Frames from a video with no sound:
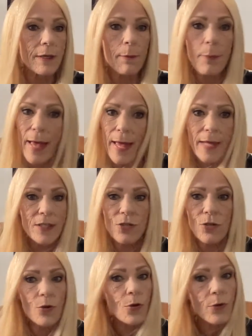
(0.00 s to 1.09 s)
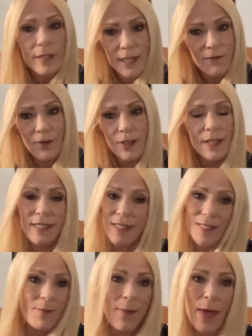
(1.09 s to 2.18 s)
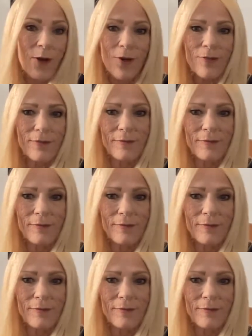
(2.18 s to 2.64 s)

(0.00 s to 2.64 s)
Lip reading: bad, or indifferent. It doesn't matter.